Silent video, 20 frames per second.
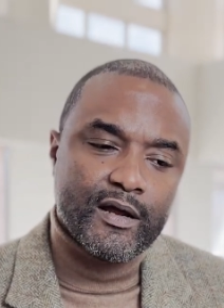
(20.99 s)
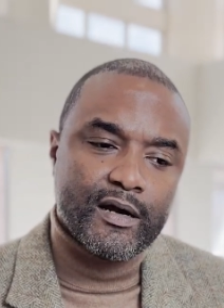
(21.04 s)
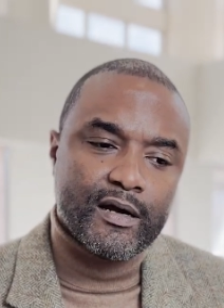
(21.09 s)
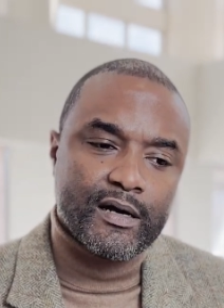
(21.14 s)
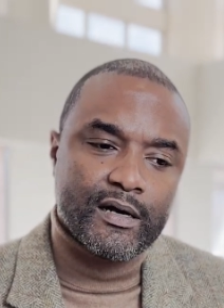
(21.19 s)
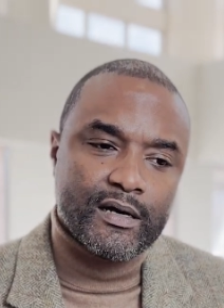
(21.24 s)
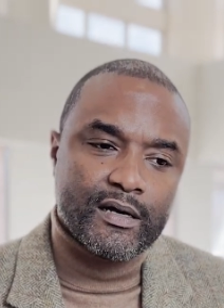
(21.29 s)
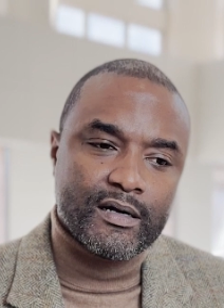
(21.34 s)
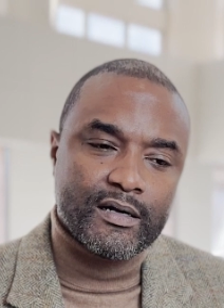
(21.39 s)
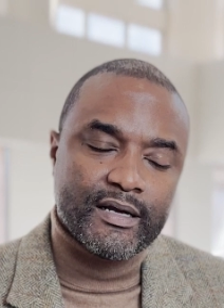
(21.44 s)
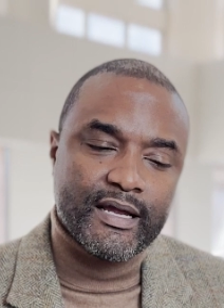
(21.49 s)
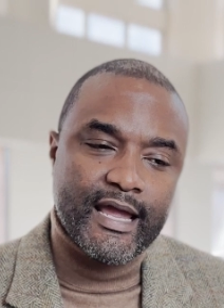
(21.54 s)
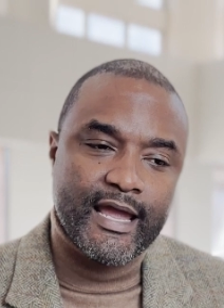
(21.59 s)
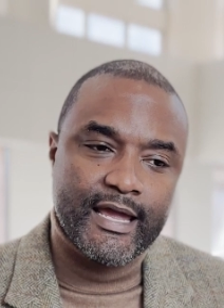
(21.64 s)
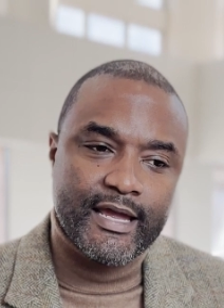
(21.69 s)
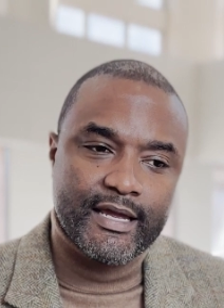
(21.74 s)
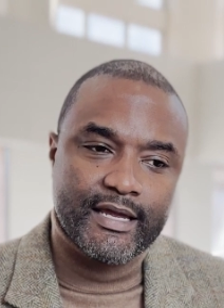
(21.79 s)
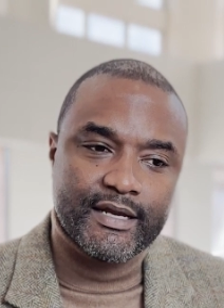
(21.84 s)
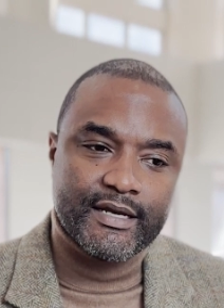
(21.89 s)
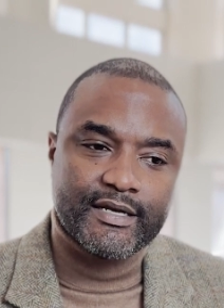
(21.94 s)
Uh,
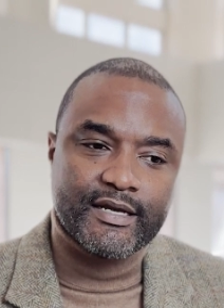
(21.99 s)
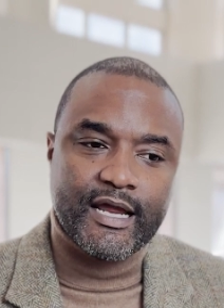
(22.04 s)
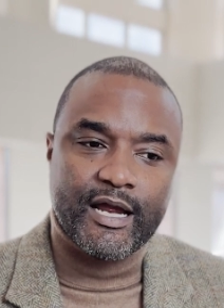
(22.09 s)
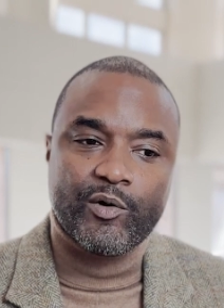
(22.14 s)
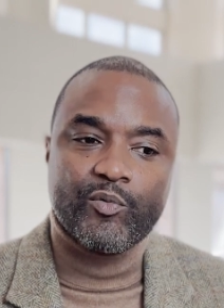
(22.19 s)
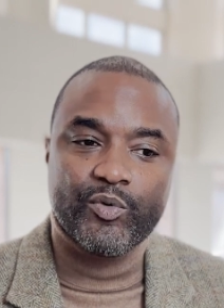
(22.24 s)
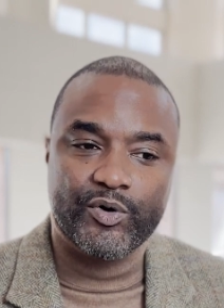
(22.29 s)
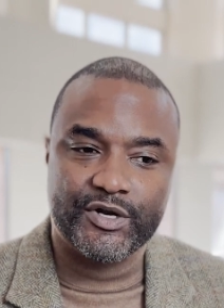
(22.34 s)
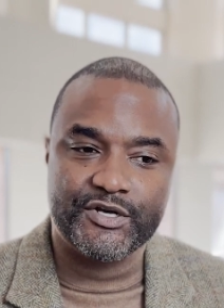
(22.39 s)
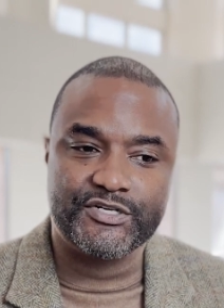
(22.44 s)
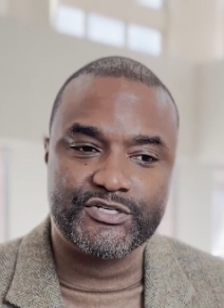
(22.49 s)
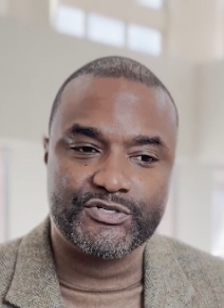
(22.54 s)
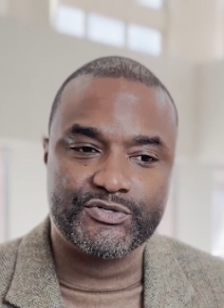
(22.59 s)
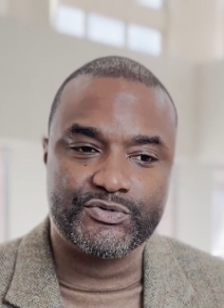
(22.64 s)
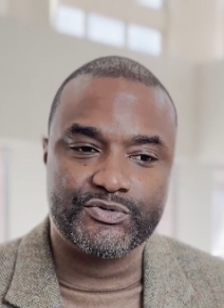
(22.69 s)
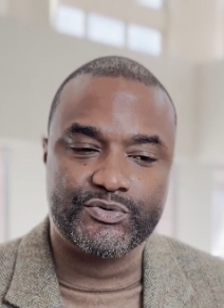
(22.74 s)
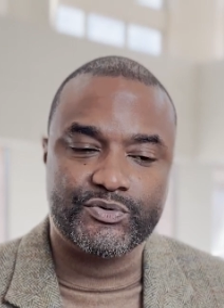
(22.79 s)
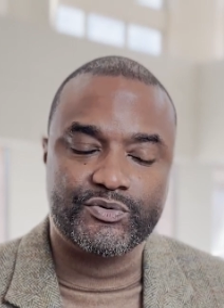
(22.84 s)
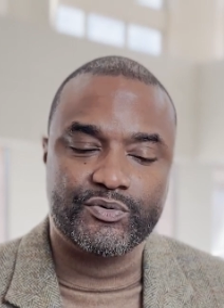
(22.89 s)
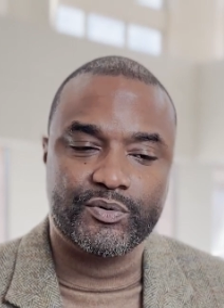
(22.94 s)
and I wanted
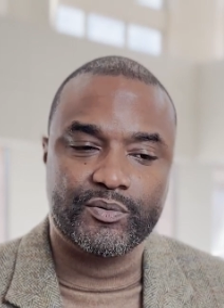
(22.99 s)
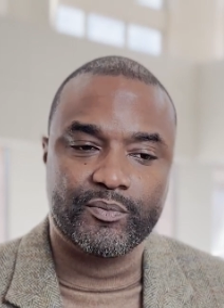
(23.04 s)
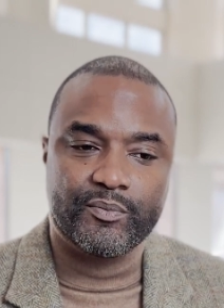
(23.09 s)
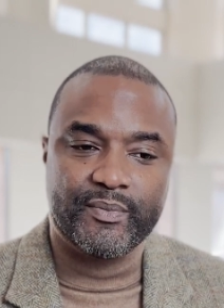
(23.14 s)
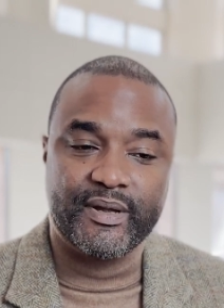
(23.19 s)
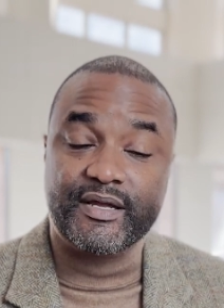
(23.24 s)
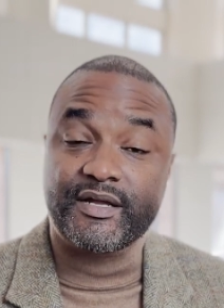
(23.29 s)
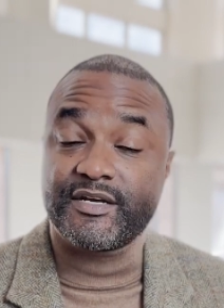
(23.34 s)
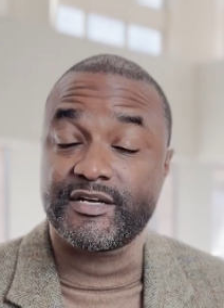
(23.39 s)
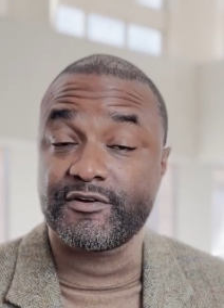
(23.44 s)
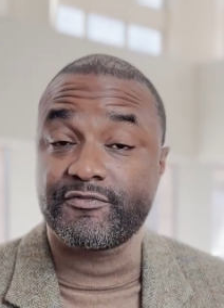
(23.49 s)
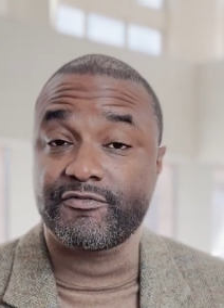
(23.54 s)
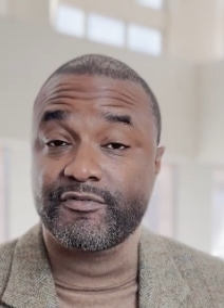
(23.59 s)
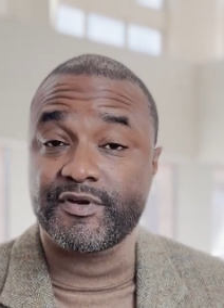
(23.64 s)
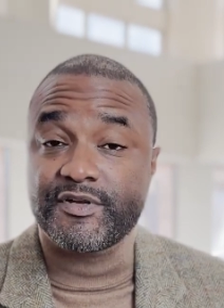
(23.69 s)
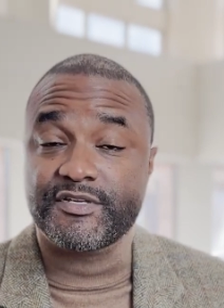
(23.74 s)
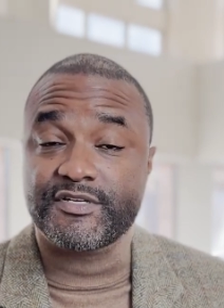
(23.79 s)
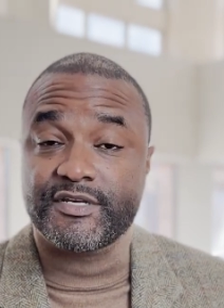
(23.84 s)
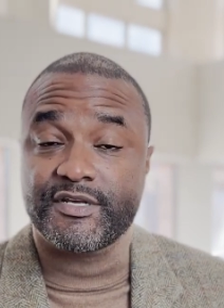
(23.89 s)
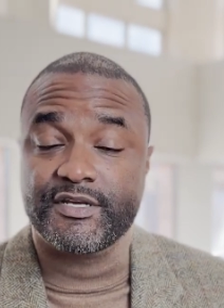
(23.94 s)
to make a
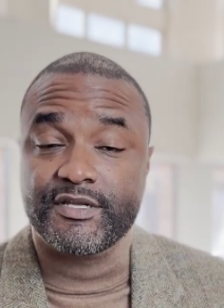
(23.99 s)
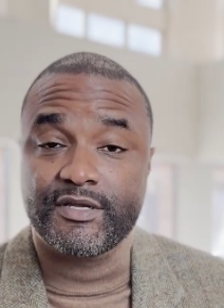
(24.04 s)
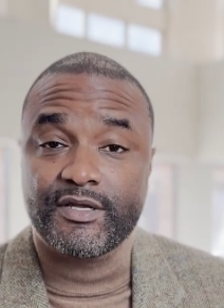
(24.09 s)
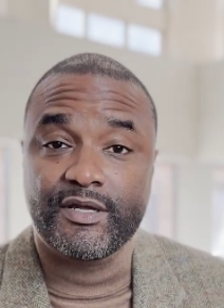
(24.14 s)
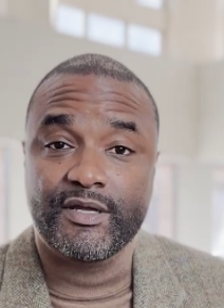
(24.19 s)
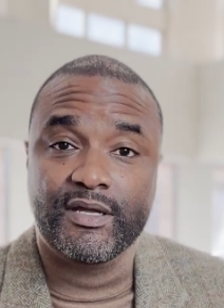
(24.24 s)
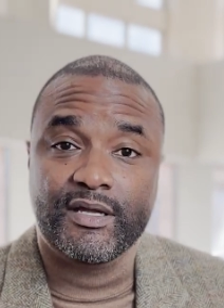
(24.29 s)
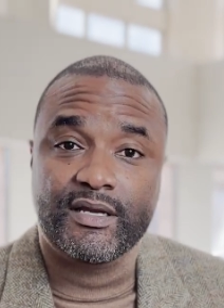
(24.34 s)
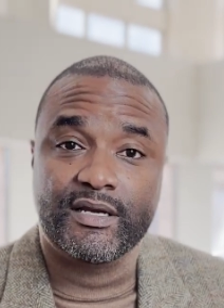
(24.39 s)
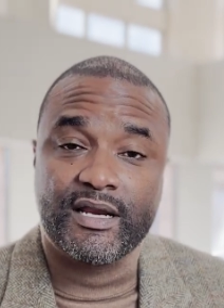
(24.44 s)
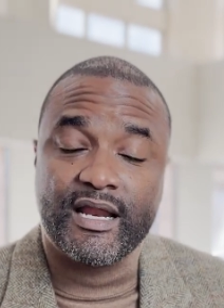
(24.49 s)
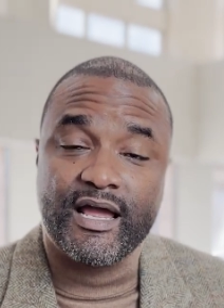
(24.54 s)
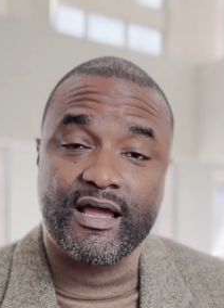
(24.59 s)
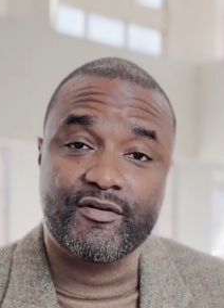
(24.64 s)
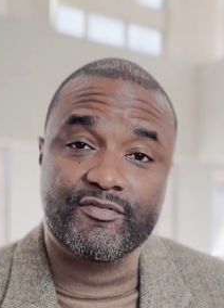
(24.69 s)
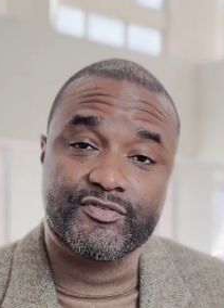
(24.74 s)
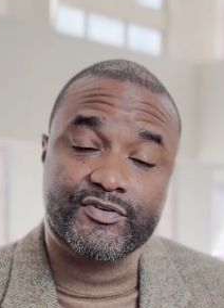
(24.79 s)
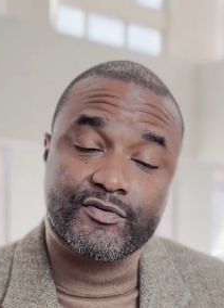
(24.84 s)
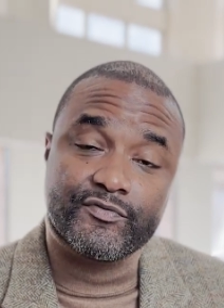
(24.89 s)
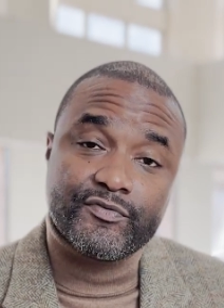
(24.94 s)
difference in the
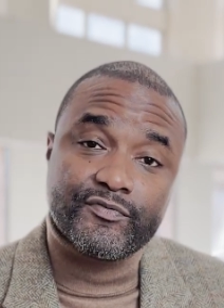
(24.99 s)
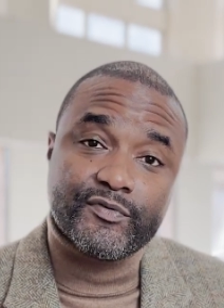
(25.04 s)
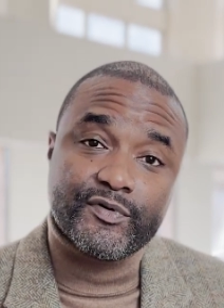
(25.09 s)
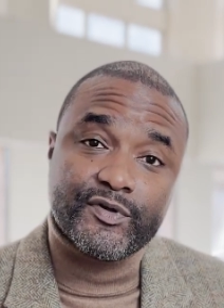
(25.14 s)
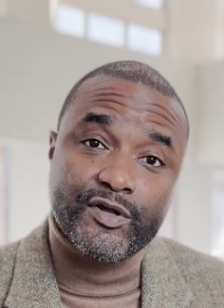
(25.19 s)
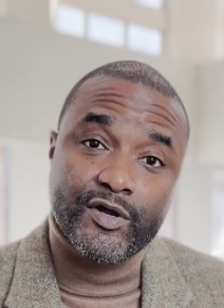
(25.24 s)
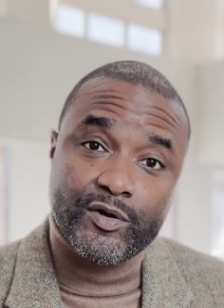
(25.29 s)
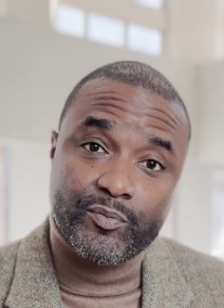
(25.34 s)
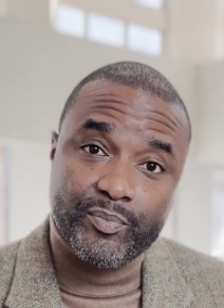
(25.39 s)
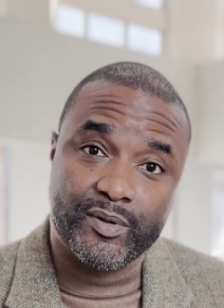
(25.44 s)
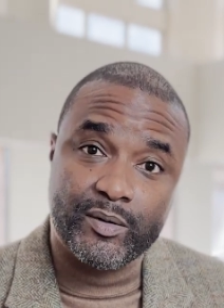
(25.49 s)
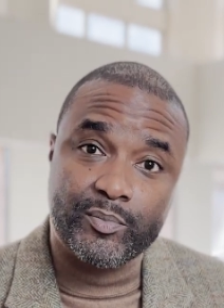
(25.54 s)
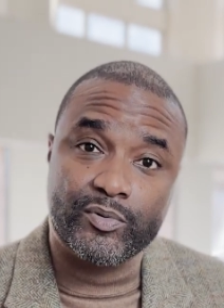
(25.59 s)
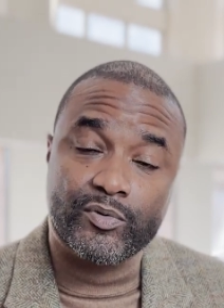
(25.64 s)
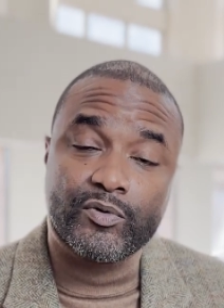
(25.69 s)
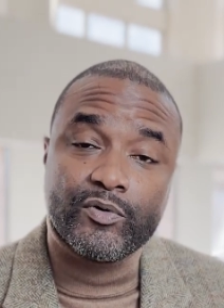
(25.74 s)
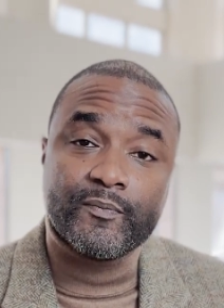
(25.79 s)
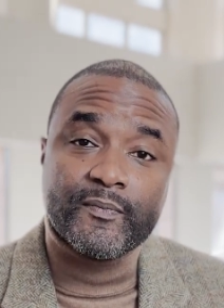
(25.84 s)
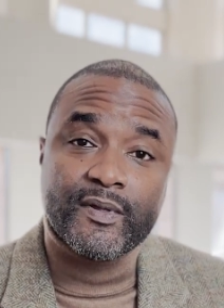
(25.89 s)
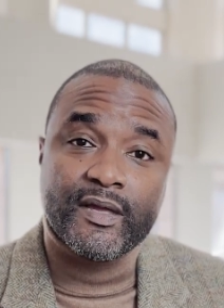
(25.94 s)
lives of young
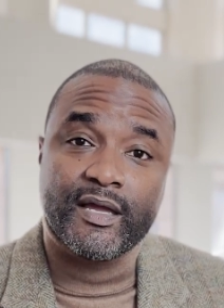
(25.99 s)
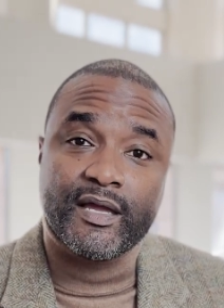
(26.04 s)
people,